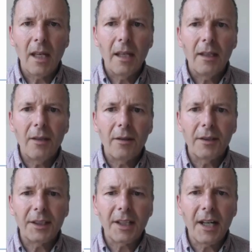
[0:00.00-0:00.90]
You can
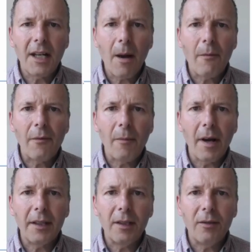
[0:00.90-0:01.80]
sign up for my
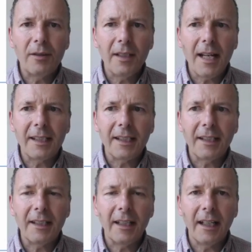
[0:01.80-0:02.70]

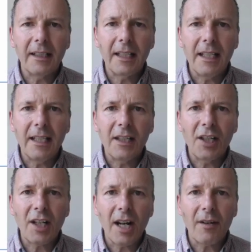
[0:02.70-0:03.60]
newsletter at
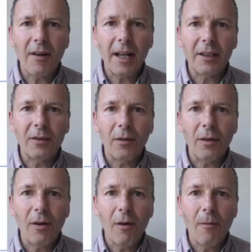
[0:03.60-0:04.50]

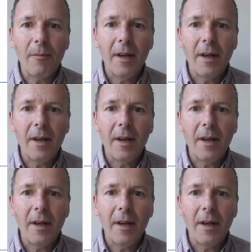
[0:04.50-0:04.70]
ianshadrack.com,